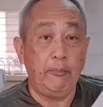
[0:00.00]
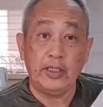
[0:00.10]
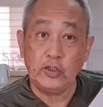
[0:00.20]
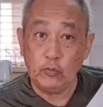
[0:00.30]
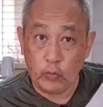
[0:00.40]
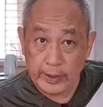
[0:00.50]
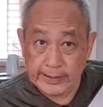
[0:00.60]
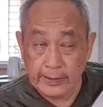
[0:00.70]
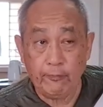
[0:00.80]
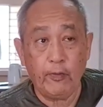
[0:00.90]
actually
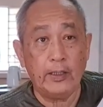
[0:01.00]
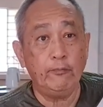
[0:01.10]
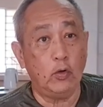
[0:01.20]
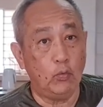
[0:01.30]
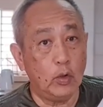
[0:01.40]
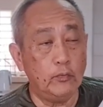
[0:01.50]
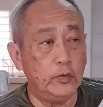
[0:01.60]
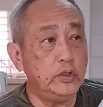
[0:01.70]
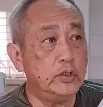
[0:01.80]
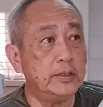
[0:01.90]
raising funds for World
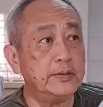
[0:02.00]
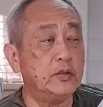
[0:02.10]
Vision.